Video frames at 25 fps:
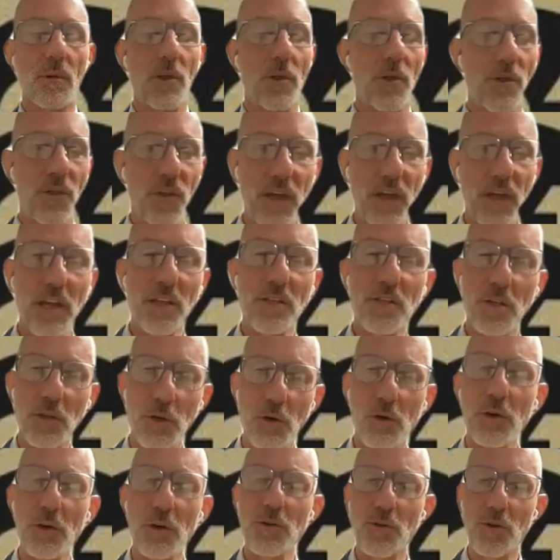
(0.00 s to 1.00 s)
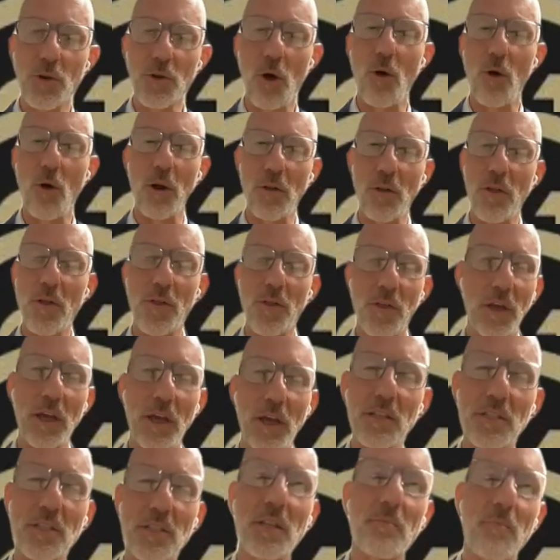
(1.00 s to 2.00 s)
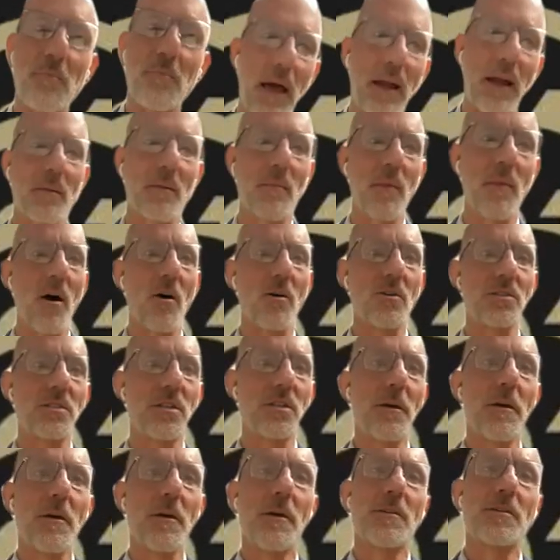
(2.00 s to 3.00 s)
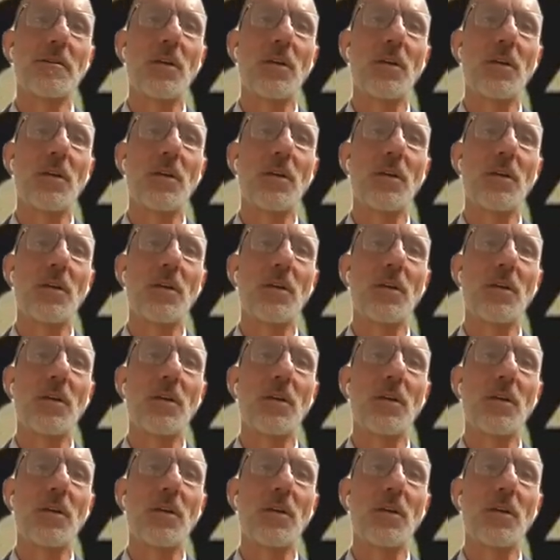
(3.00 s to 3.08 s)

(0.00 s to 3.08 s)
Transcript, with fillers: The things that you control are the things that matter most.